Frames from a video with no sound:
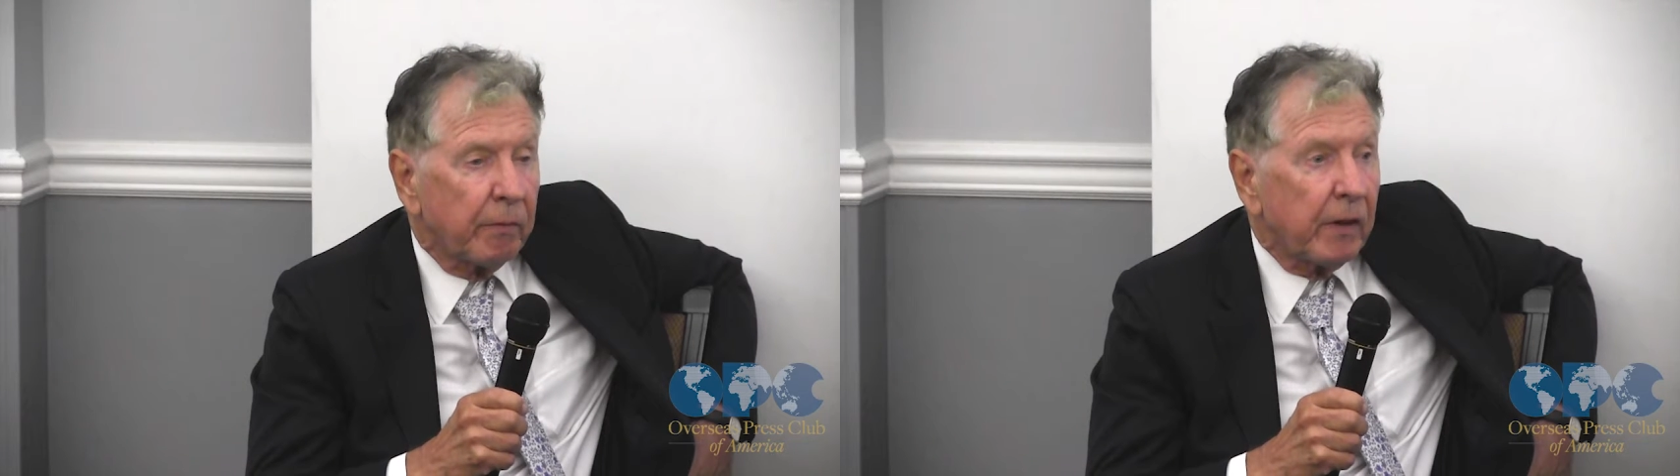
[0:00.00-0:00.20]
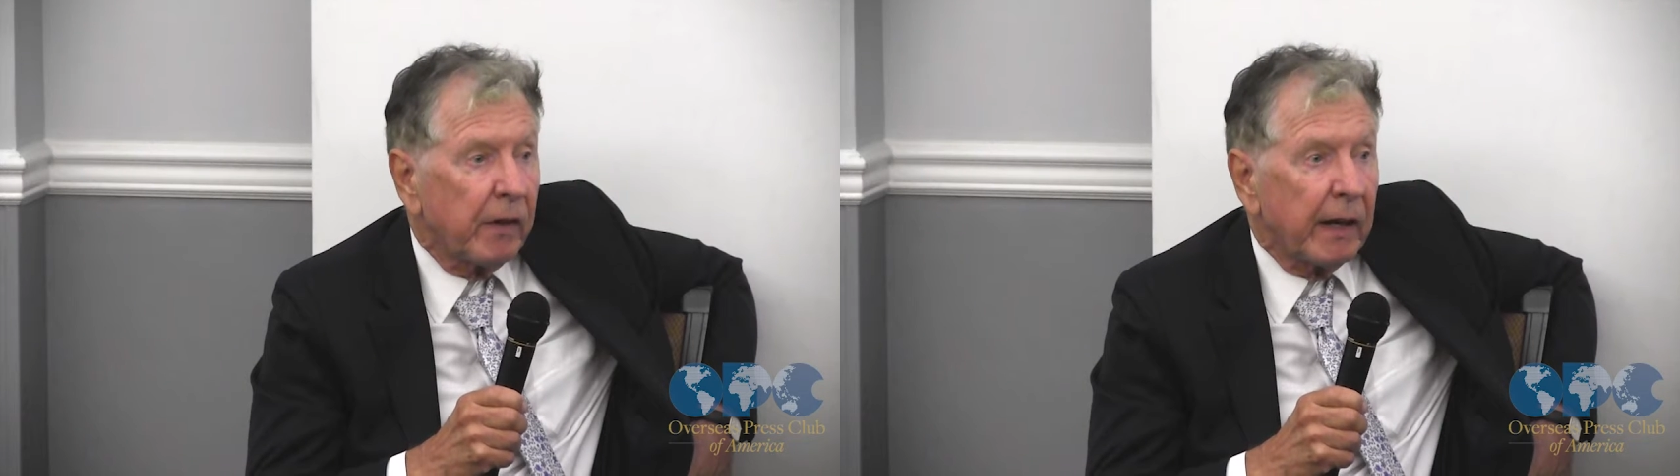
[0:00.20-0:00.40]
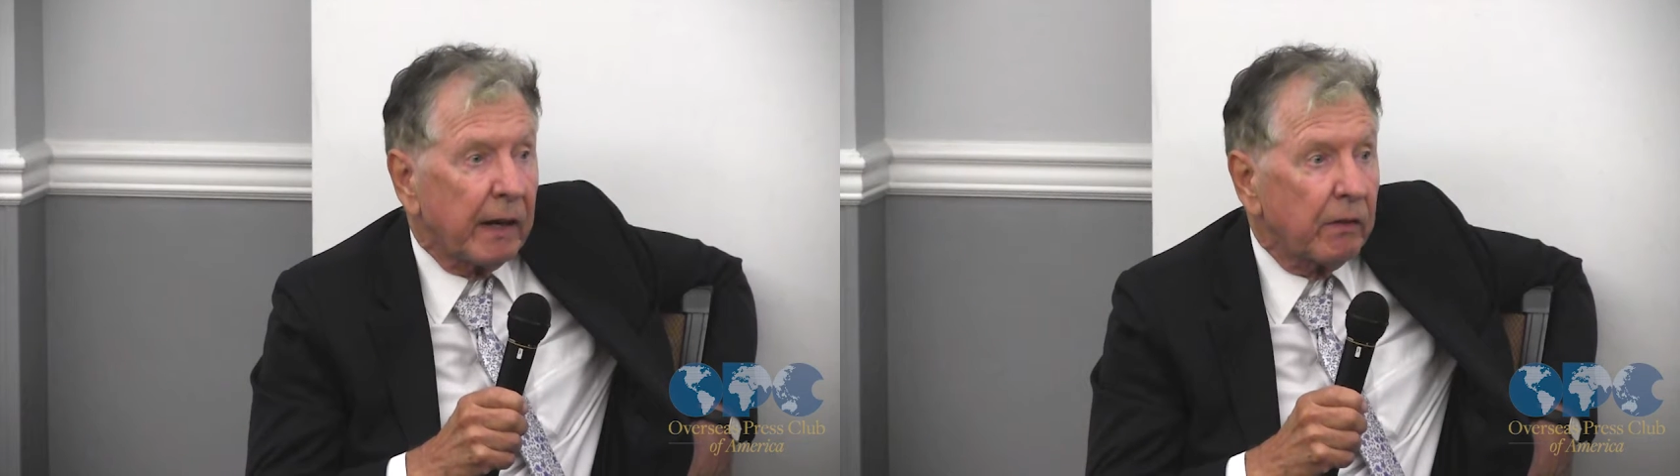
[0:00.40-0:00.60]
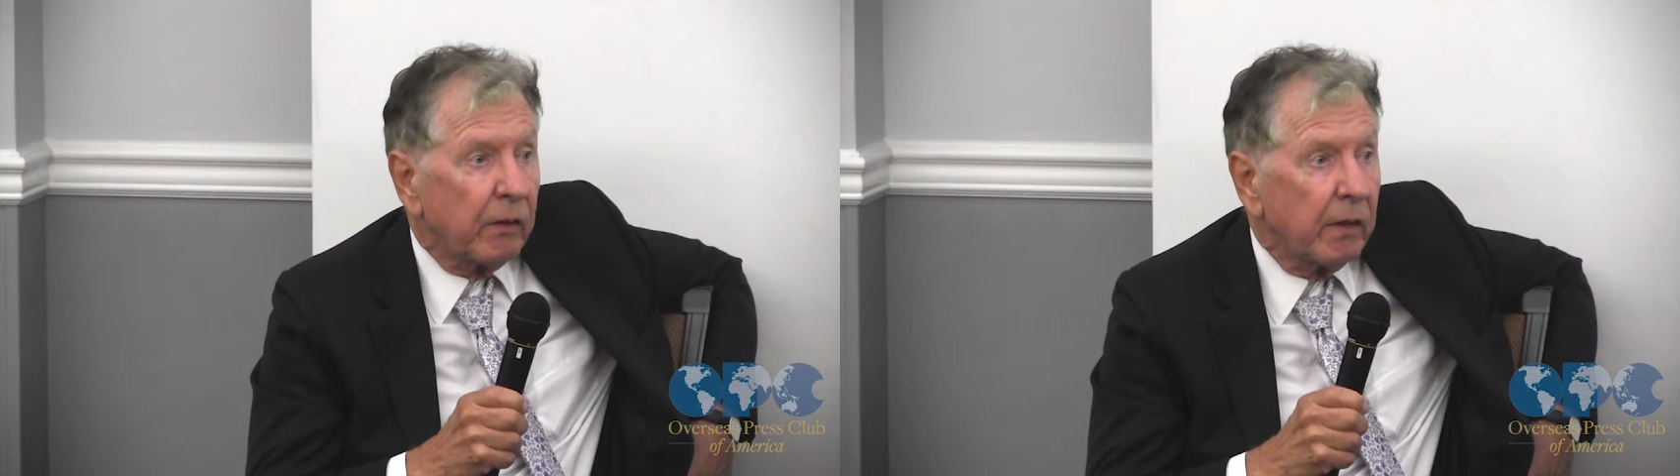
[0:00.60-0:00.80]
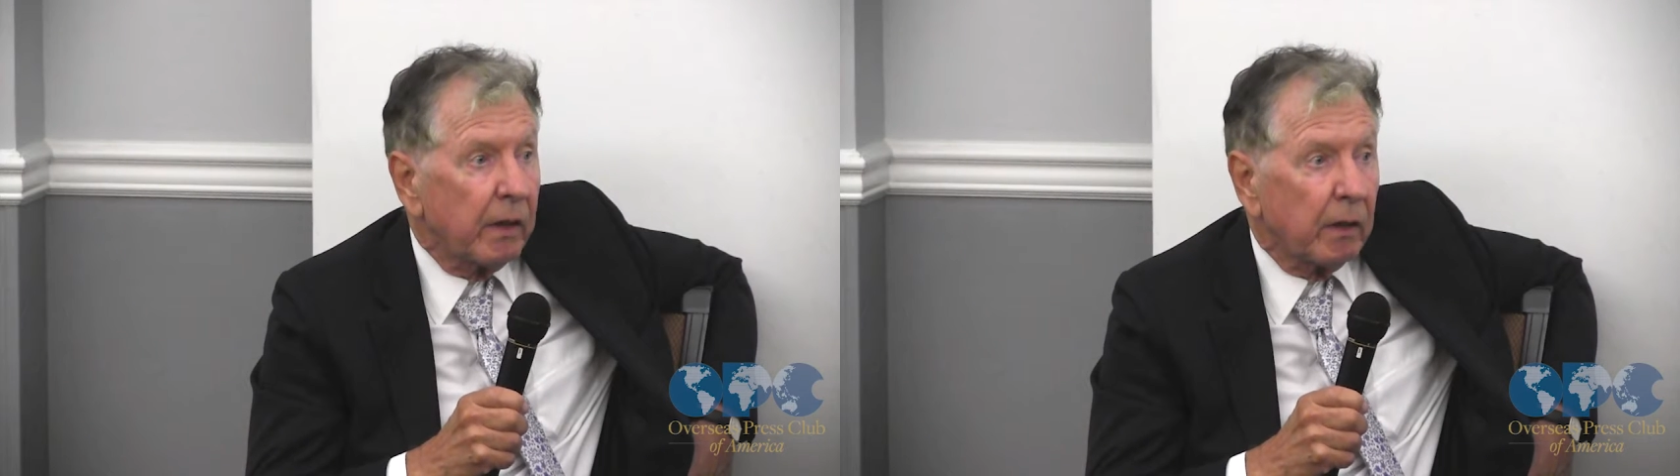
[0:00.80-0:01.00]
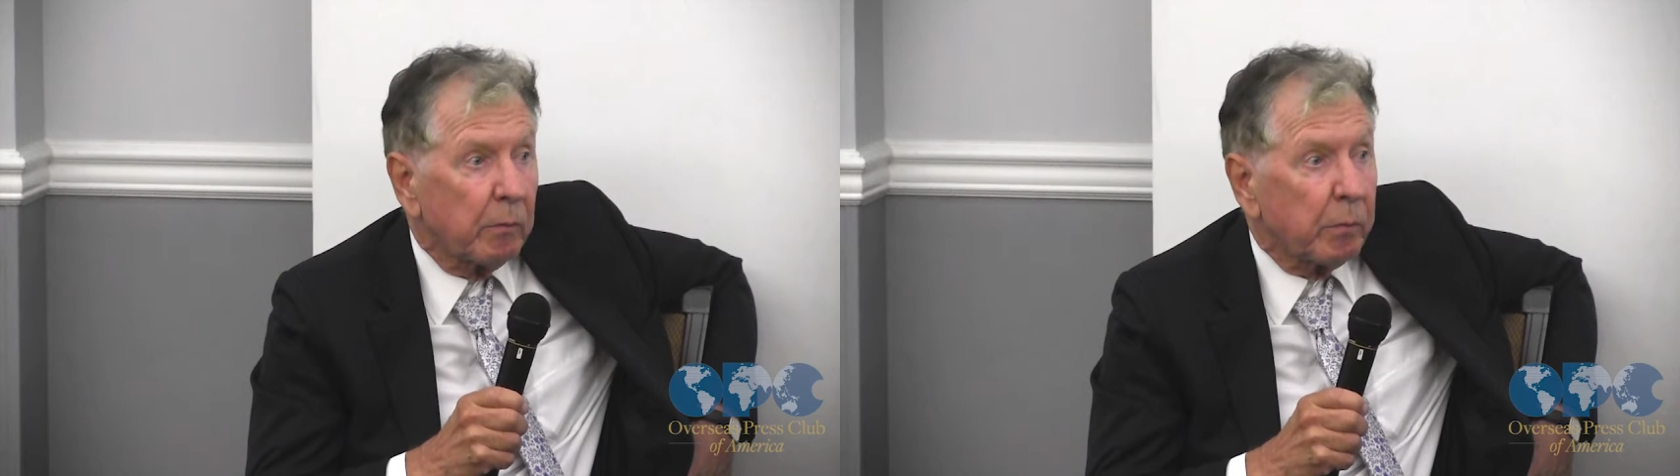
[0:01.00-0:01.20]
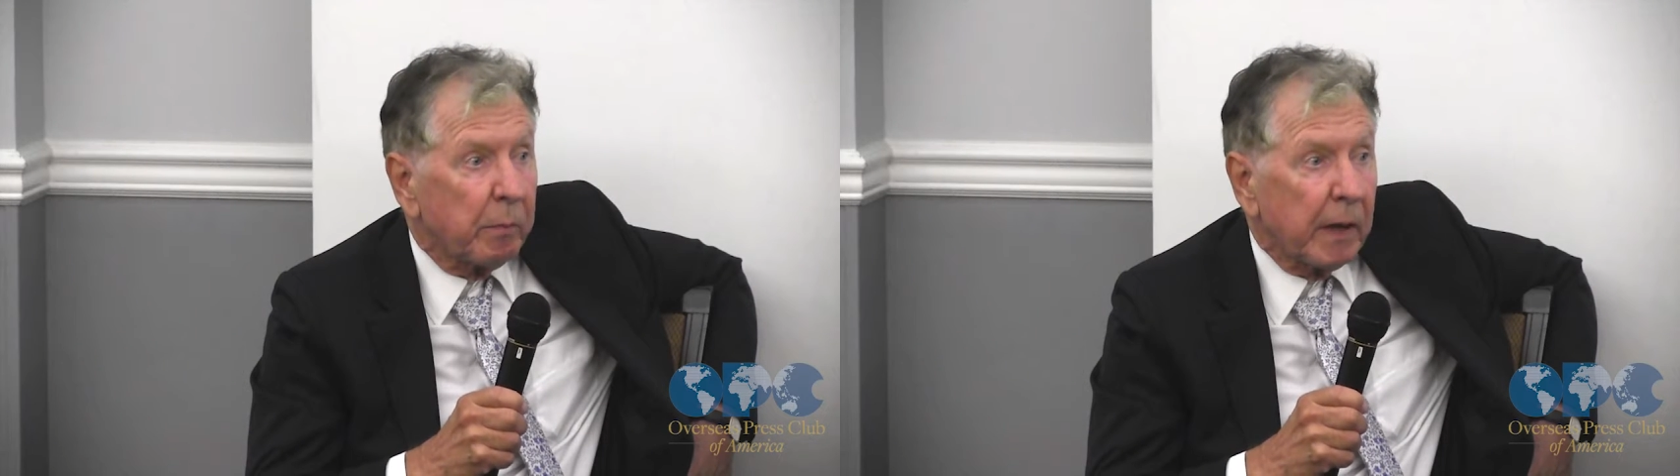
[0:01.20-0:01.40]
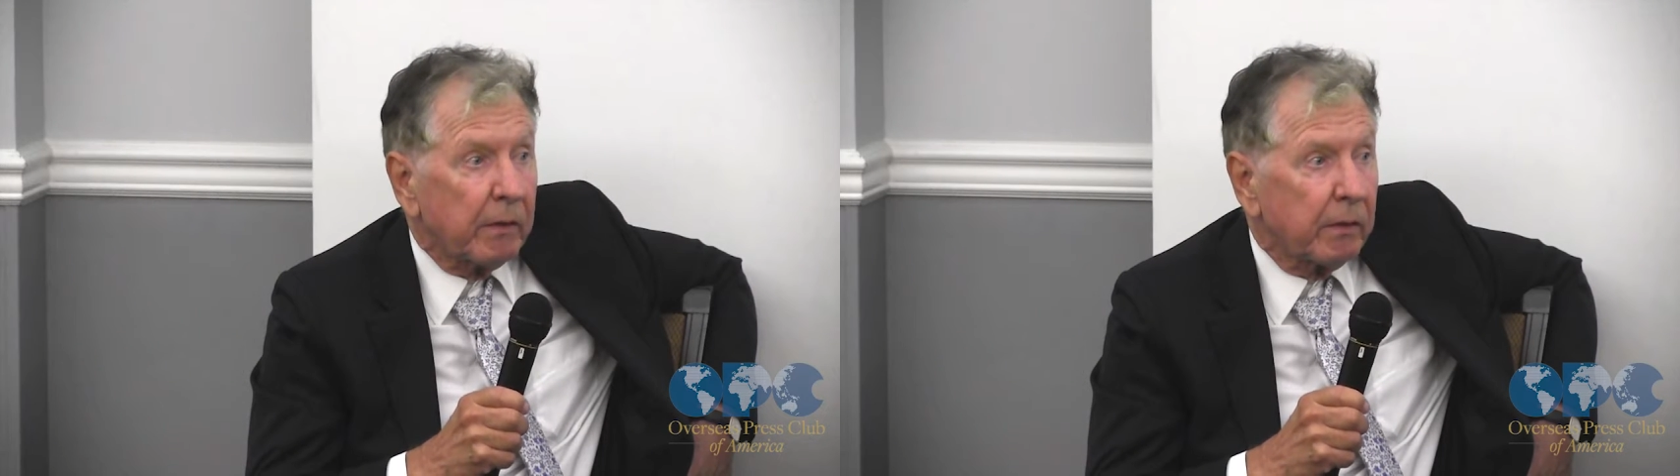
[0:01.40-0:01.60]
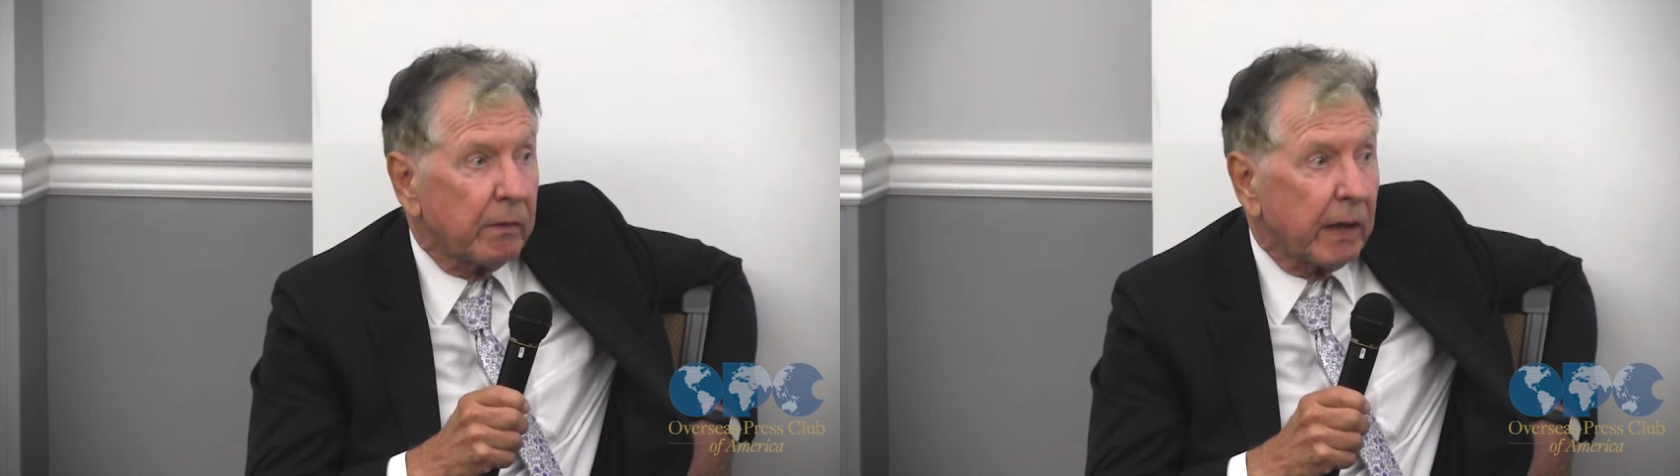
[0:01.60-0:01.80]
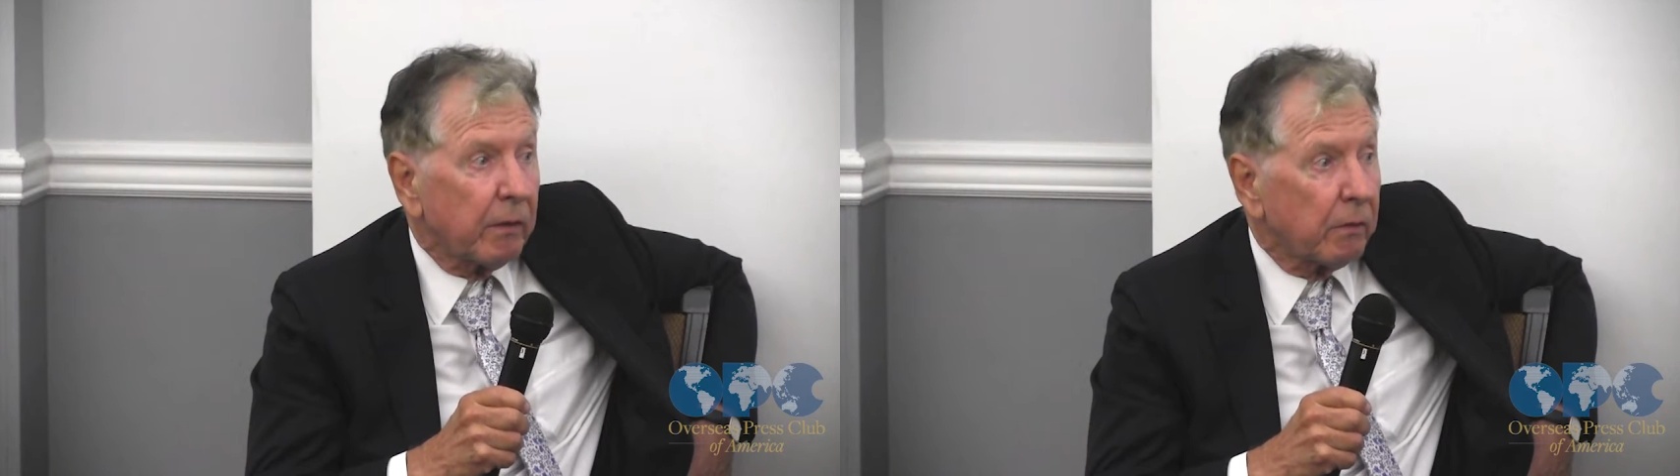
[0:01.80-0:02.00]
very angry and prepared
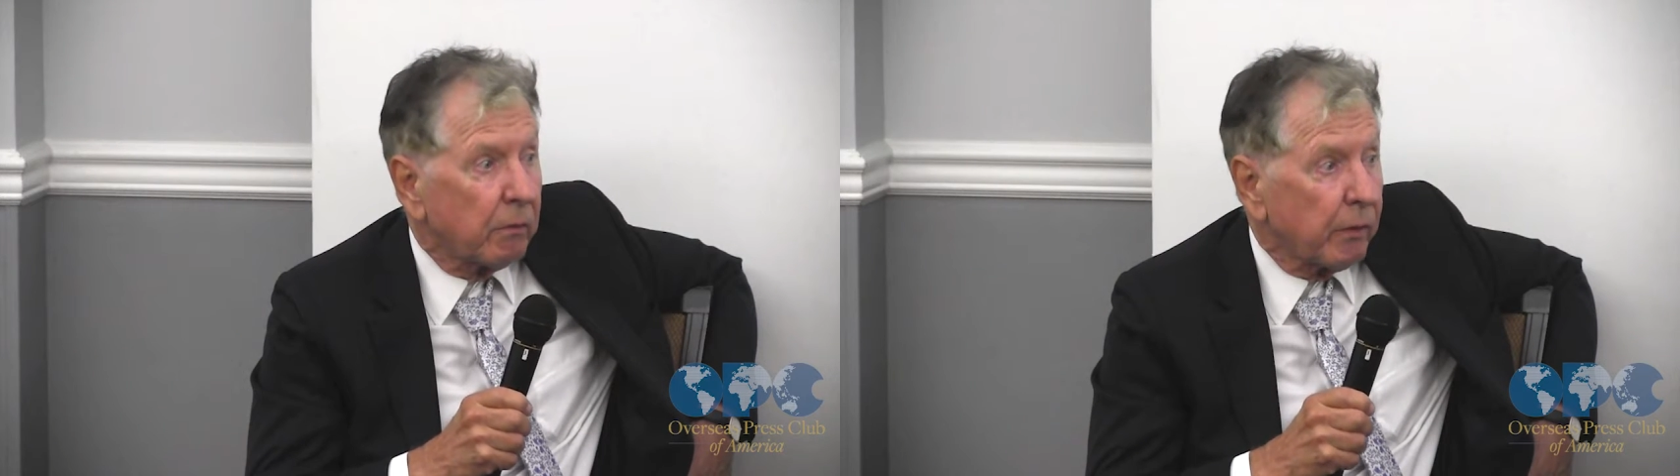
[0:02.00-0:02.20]
to take